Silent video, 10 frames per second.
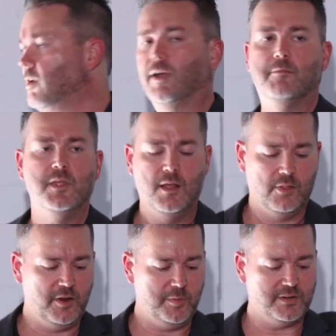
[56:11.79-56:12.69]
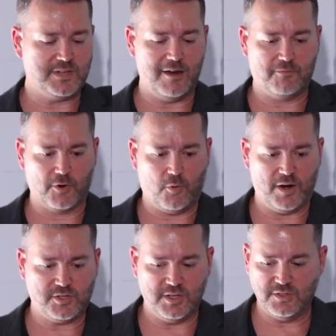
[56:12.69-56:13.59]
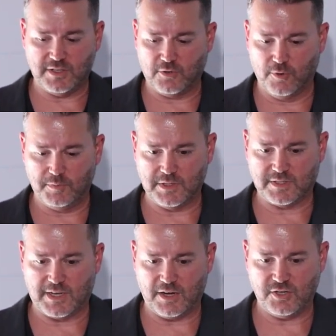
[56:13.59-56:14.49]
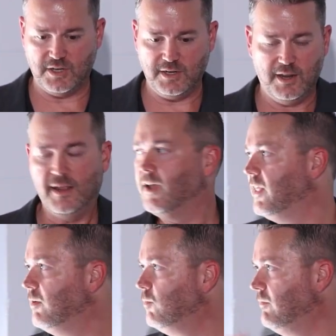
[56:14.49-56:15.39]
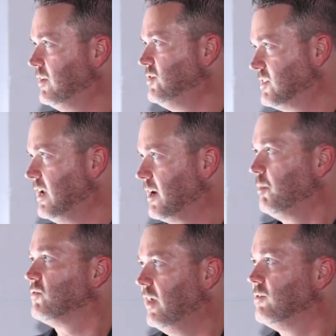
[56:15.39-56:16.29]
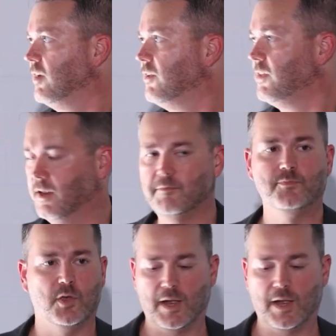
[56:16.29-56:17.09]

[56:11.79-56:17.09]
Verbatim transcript: Okay, a little bit of time for questions and group discussion, and then we've just got a couple slides right at the yeah. end.